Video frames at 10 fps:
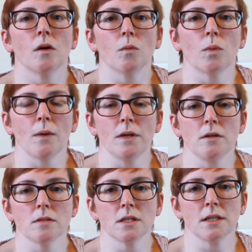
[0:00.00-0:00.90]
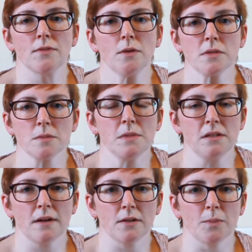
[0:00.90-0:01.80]
Where we used to live there was a mini
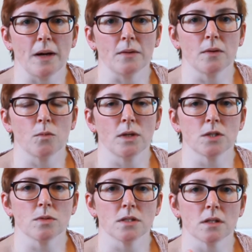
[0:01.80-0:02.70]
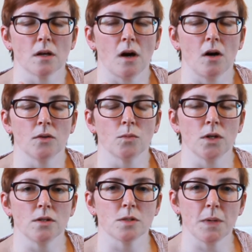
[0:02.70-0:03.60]
roundabout which was on what
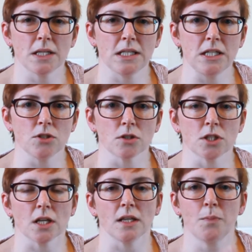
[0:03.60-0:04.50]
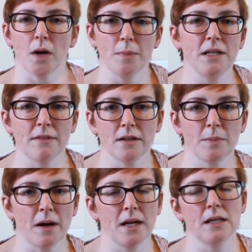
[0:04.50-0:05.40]
used to be a T-junction, and they put a mini
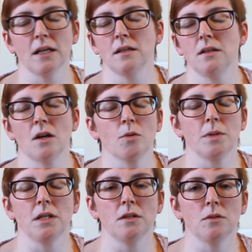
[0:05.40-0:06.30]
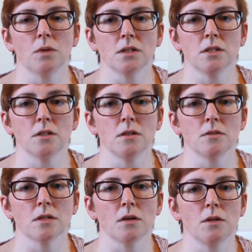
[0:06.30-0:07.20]
roundabout in and nobody knew what to do,
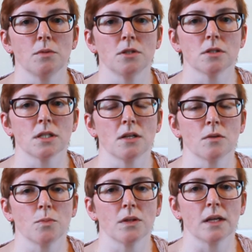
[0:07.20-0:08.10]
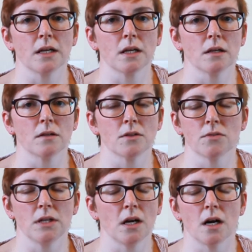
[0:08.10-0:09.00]
so you would just end up with like
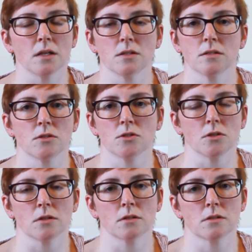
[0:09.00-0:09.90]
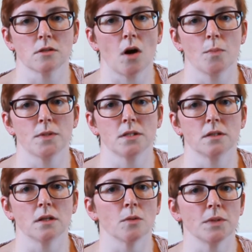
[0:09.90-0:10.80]
3 cars stuck, stopped,
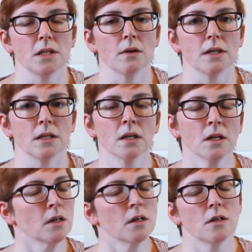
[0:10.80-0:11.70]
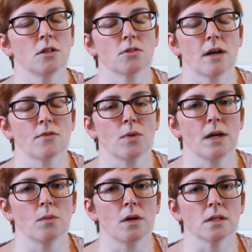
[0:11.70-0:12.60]
nobody knowing whose right of way
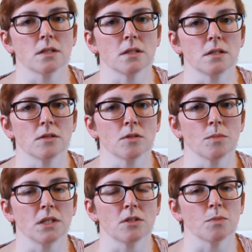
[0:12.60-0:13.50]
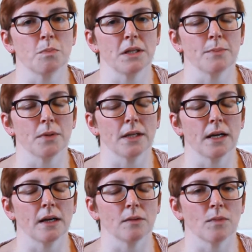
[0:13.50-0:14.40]
it was until somebody just bit the bullet
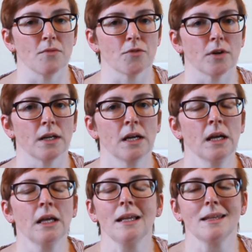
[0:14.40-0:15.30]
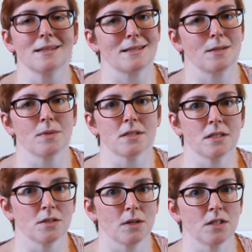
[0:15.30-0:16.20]
and went for it. There's a similar
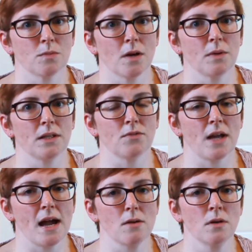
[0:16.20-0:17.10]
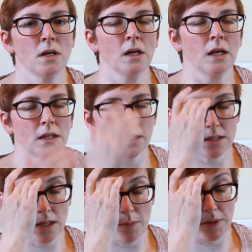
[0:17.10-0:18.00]
situation where we live now.
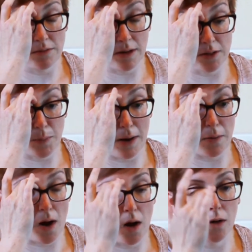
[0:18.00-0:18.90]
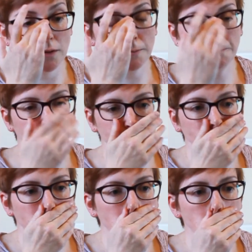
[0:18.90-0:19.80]
There's a mini roundabout on,
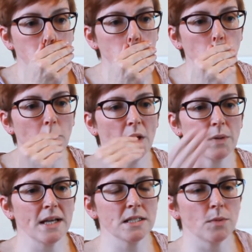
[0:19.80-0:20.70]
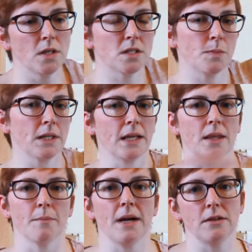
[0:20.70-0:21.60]
I'm guessing what used to be like the
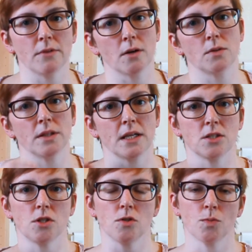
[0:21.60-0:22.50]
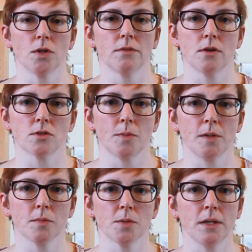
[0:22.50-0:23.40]
main road and then 2 smaller roads coming
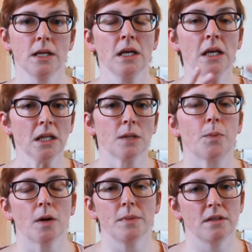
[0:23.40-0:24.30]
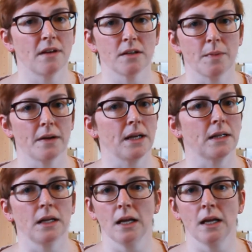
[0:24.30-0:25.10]
up to it. They put a mini roundabout in